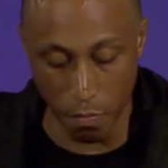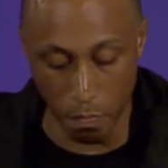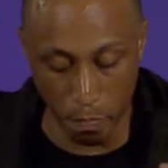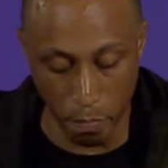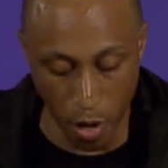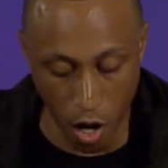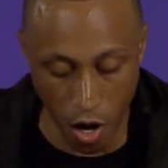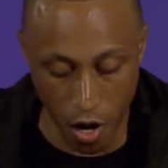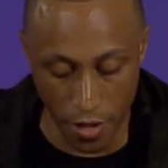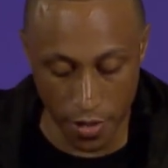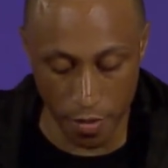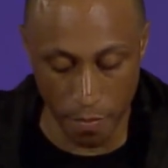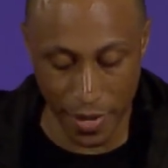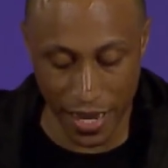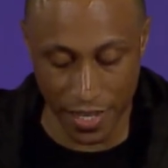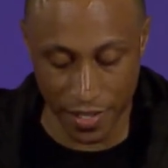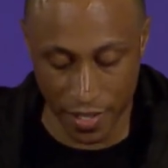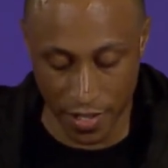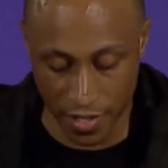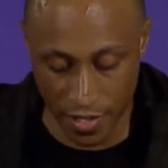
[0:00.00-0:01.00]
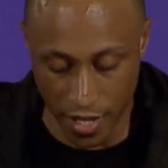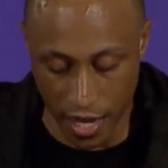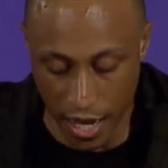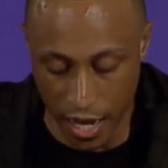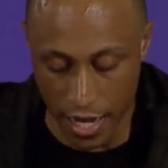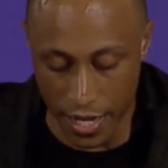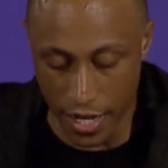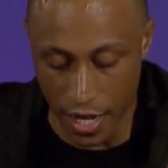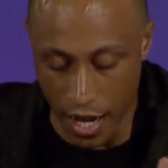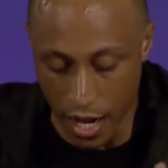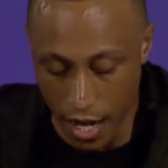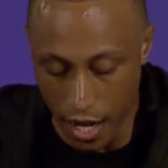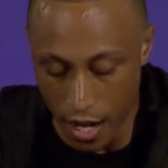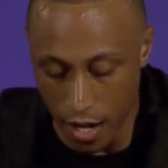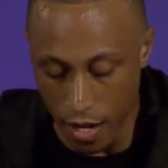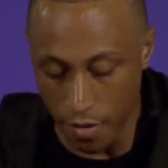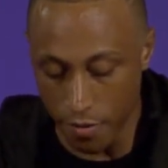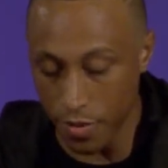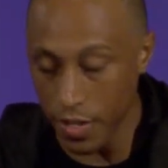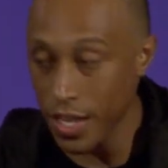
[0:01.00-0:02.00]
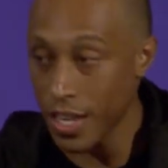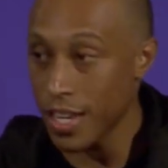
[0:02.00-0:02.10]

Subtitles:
Bart means son of